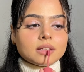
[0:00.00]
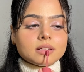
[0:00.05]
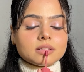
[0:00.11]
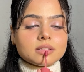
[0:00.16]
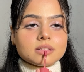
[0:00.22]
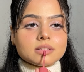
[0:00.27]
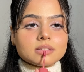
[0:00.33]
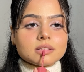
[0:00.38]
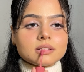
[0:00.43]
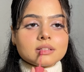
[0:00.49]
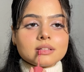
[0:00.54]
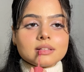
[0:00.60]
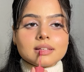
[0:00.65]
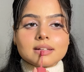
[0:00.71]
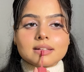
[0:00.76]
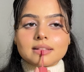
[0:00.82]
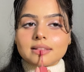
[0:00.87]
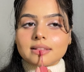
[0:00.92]
I'm just gonna
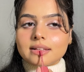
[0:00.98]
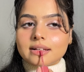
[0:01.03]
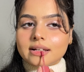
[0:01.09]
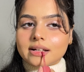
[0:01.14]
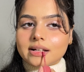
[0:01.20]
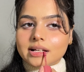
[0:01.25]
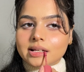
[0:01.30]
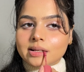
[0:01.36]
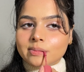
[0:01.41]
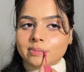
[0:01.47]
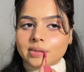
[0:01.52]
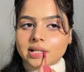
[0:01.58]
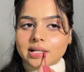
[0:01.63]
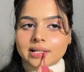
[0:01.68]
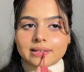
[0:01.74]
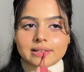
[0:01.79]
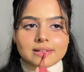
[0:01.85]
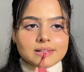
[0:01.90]
like lightly
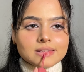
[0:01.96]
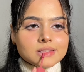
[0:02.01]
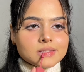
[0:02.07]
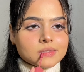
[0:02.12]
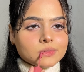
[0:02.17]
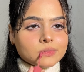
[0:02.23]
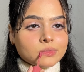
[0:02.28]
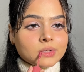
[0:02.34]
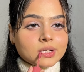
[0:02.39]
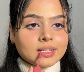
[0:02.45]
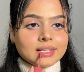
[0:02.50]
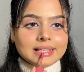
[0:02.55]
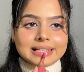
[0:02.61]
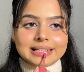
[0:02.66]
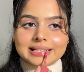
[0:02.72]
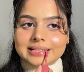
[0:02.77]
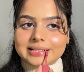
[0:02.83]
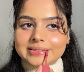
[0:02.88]
apply this, one
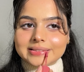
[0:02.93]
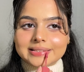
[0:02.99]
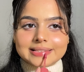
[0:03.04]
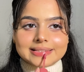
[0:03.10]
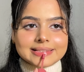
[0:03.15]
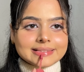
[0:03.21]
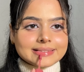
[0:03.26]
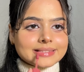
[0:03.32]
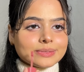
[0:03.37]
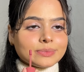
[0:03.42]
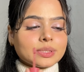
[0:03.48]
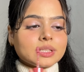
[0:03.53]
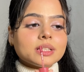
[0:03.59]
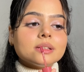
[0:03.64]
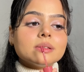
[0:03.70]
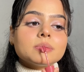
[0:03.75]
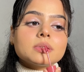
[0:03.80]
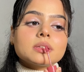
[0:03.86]
layer of this onto my
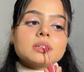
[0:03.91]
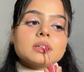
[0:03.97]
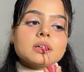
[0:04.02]
lips.